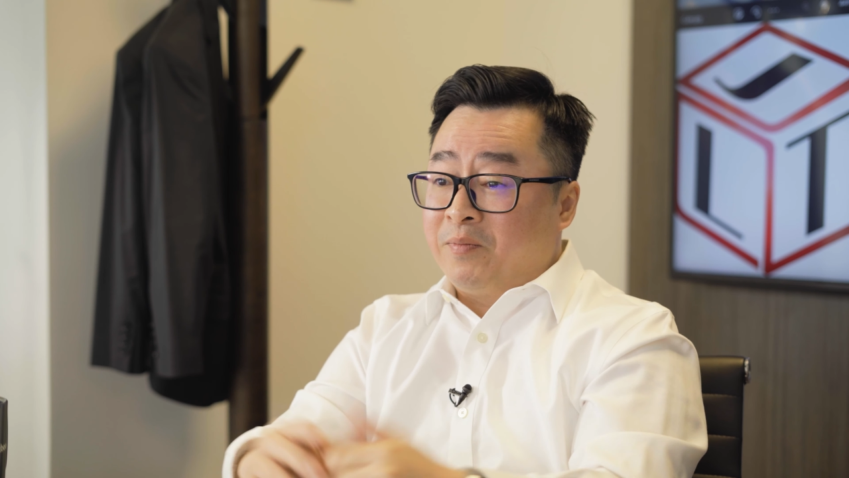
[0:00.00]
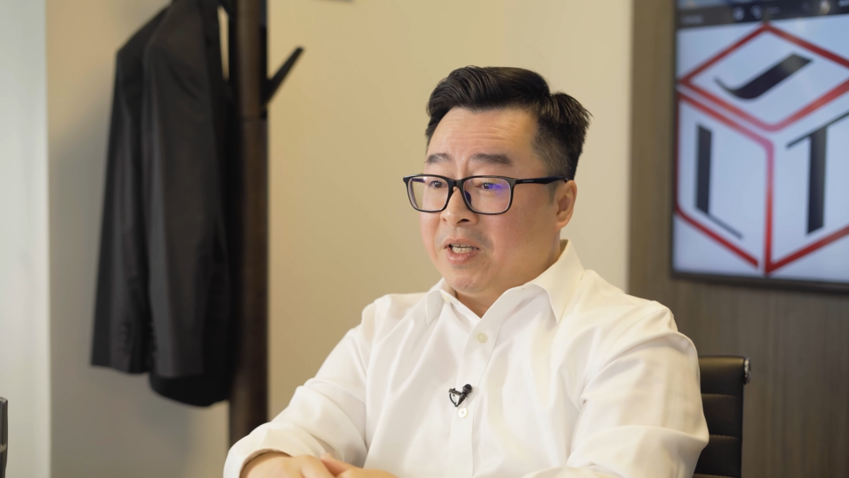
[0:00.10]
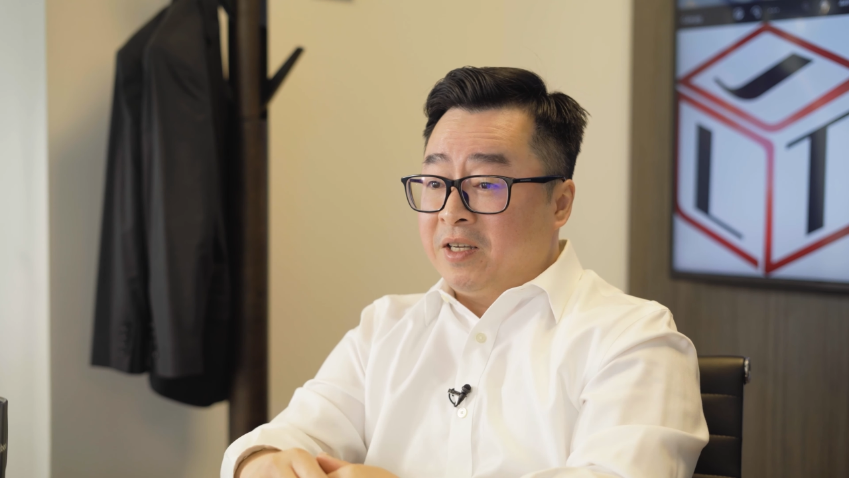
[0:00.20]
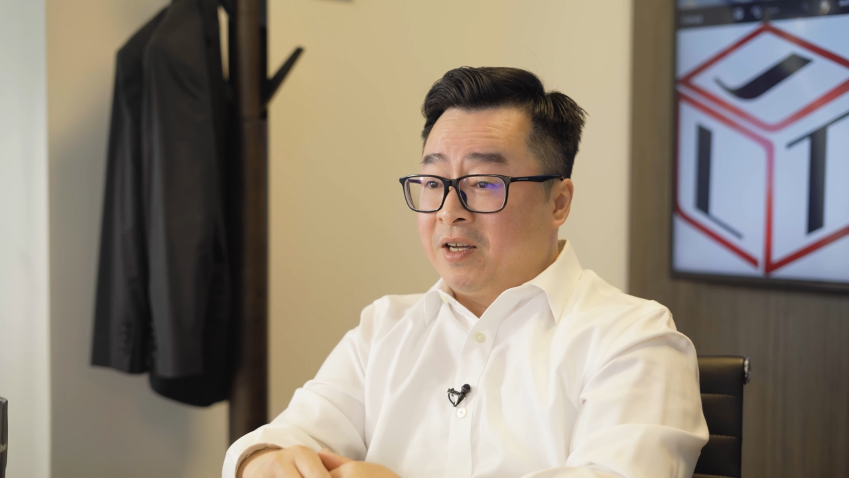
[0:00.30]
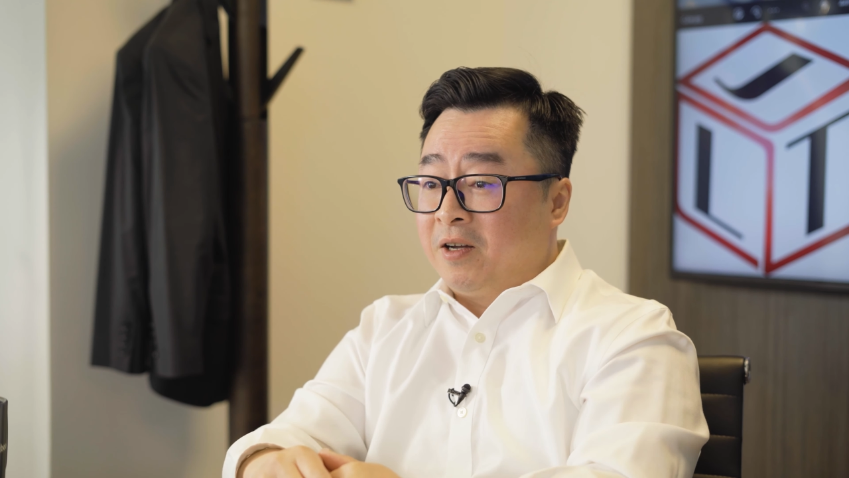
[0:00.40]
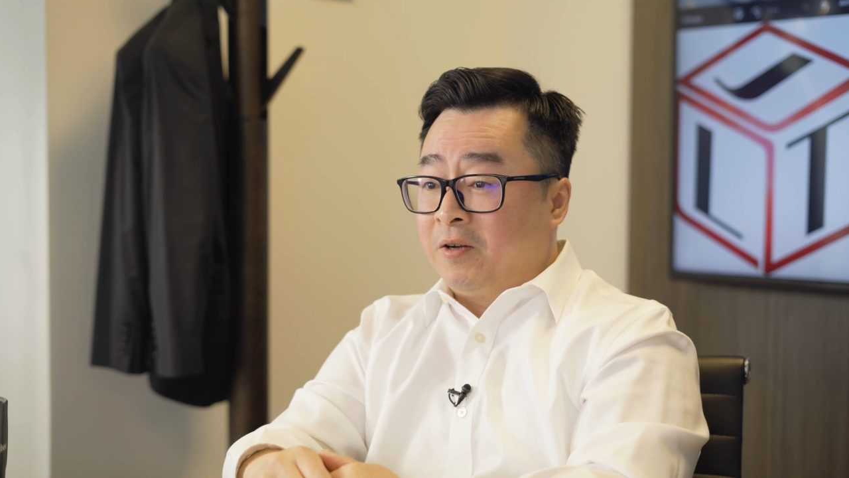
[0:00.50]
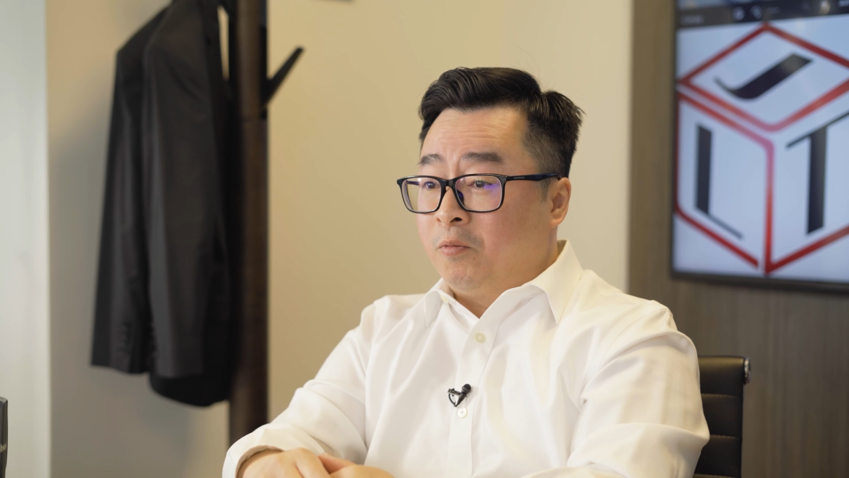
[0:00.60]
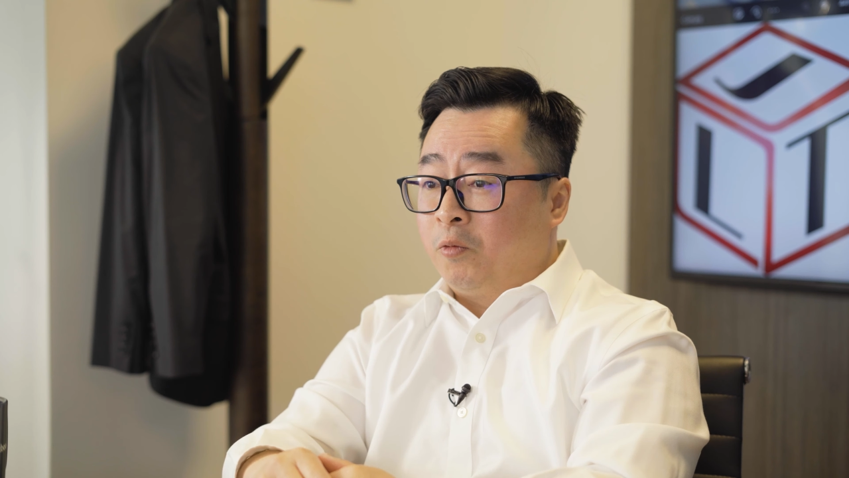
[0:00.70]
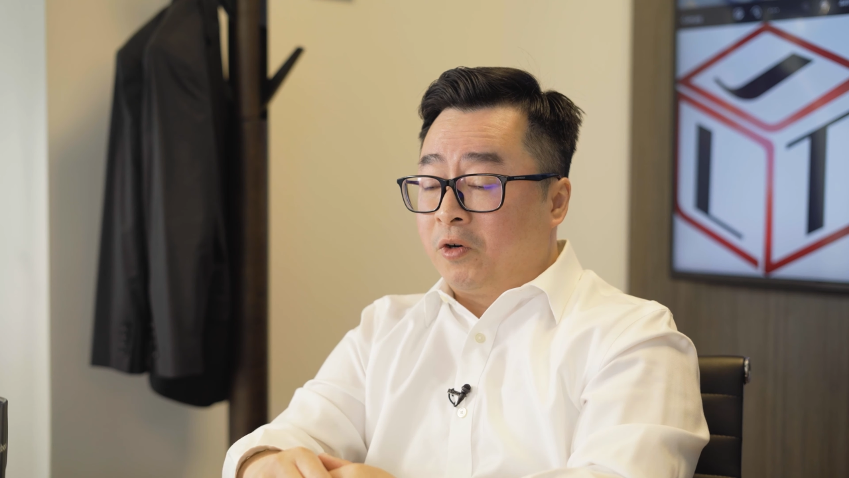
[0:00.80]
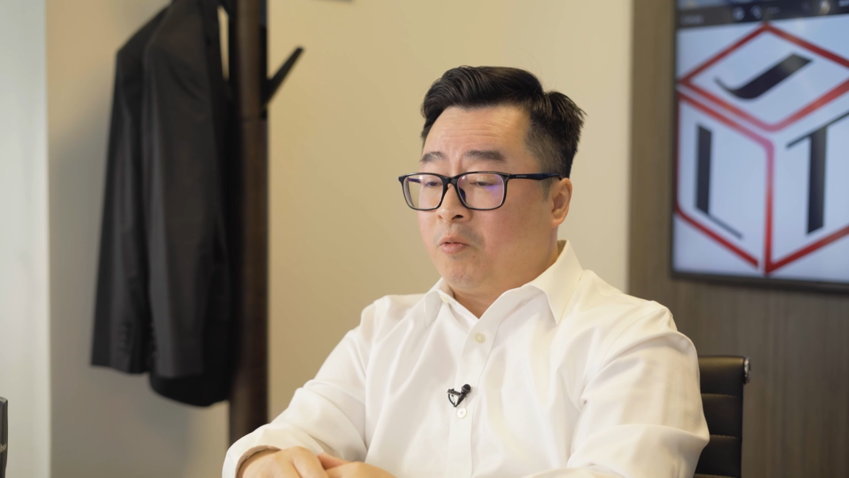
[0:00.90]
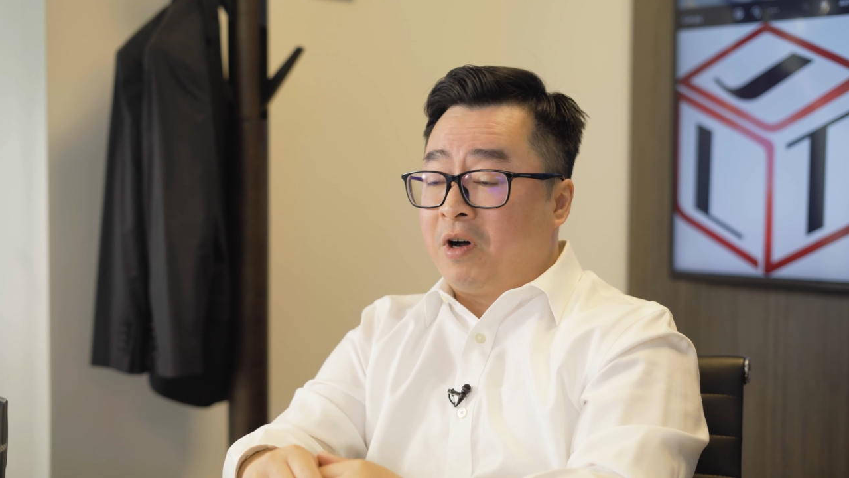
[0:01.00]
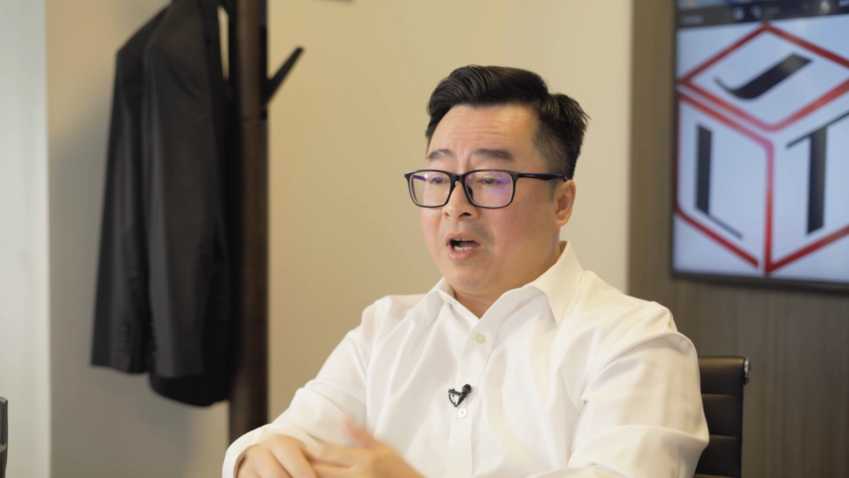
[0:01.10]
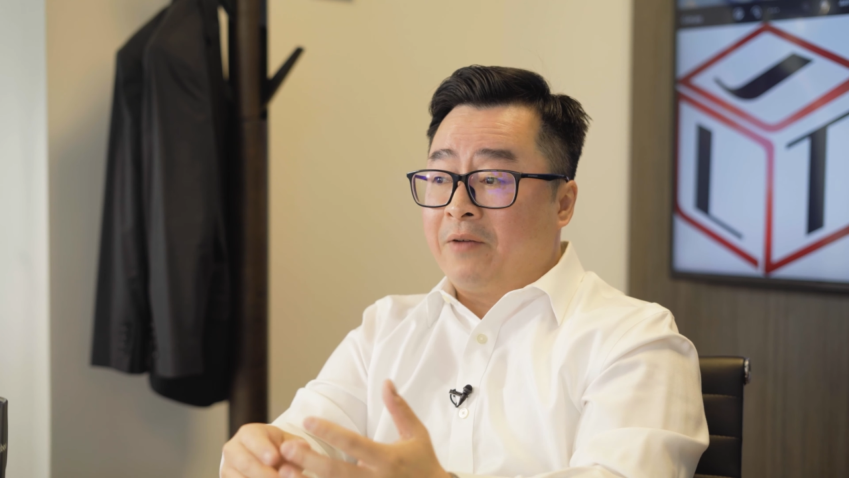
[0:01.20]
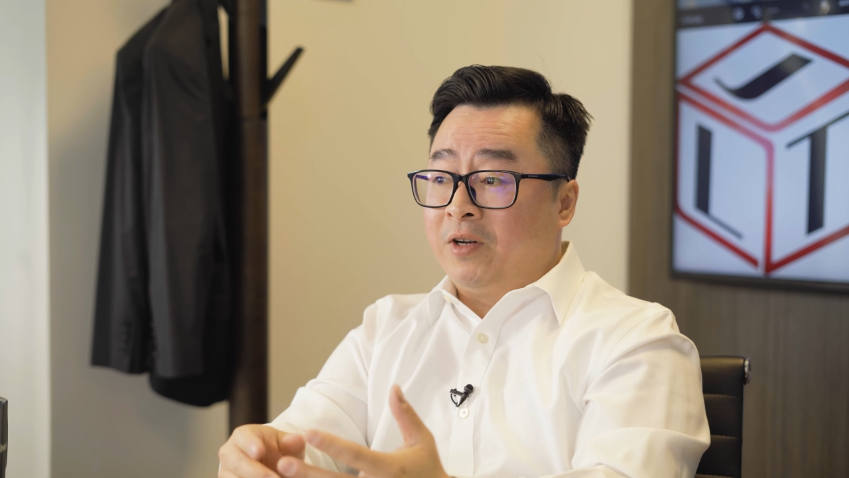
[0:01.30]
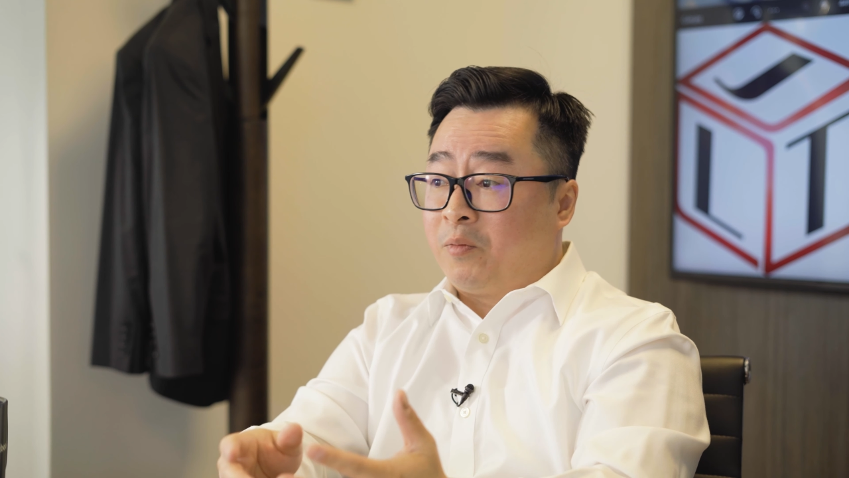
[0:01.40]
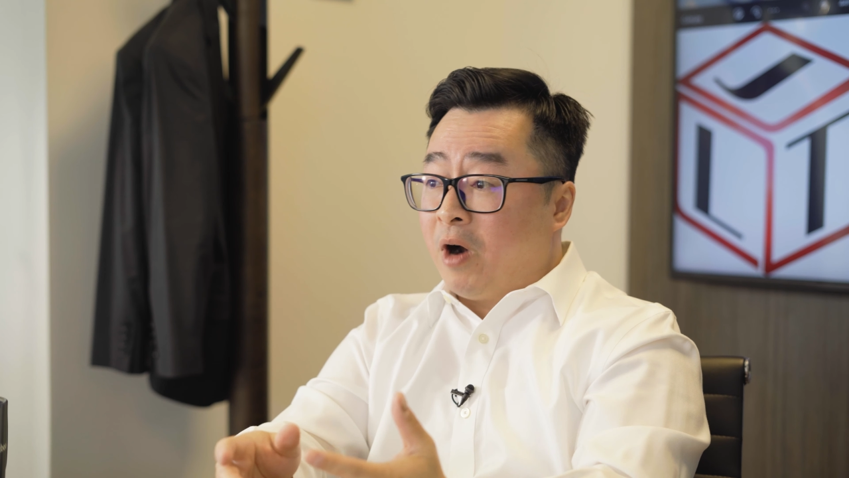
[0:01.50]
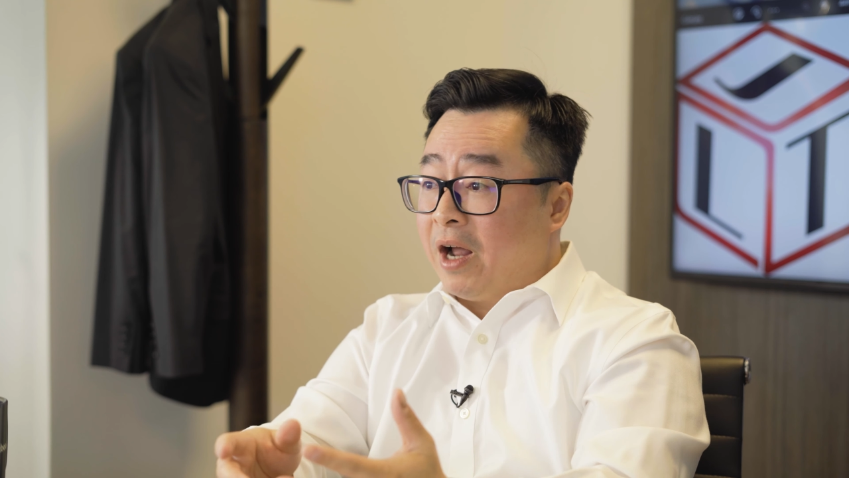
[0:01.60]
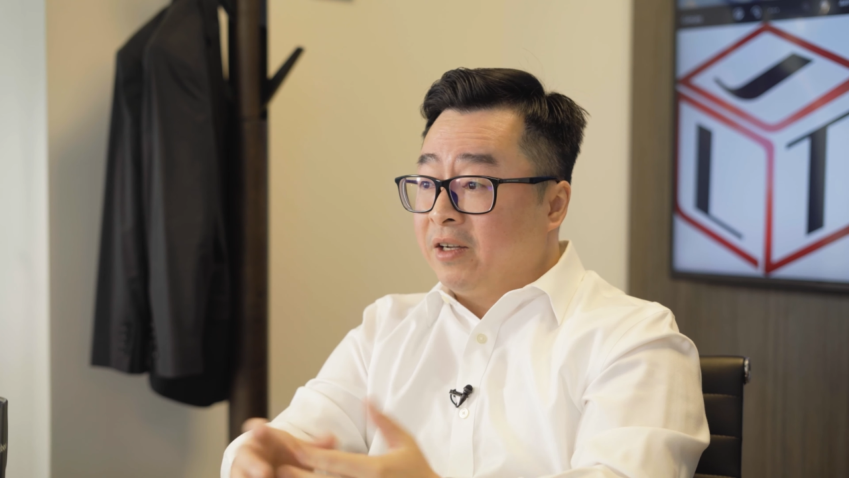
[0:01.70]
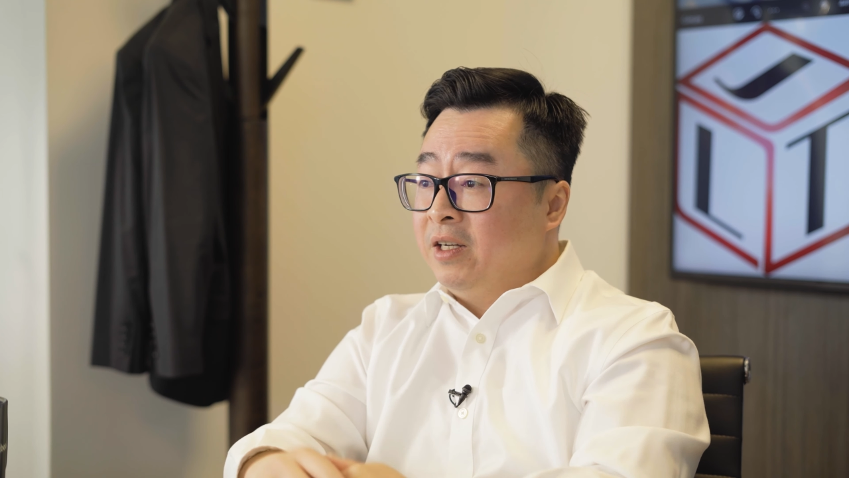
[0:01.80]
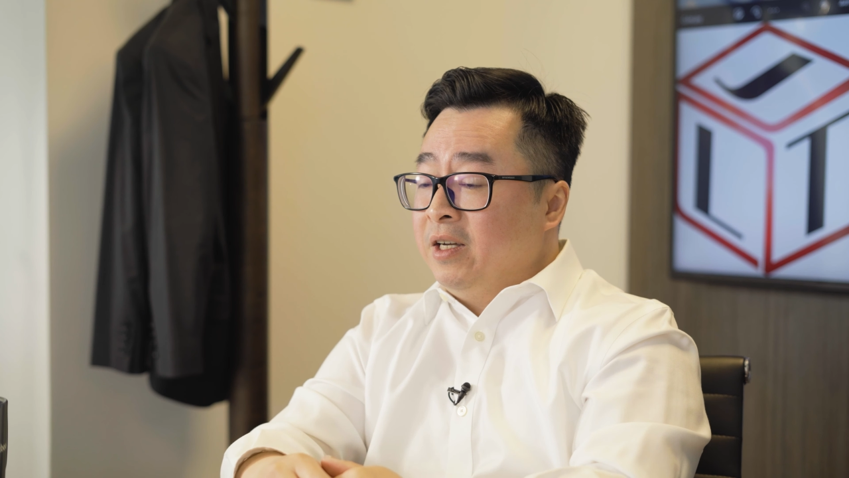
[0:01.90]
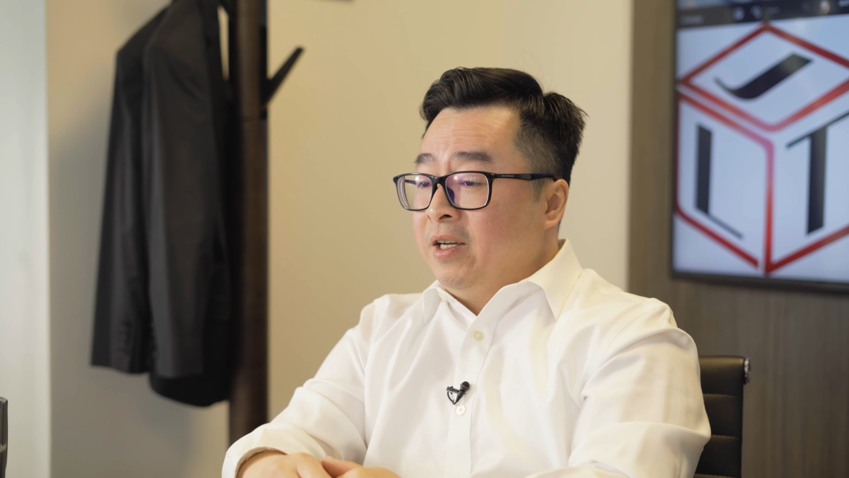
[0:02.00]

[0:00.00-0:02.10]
be worthwhile having a PREC.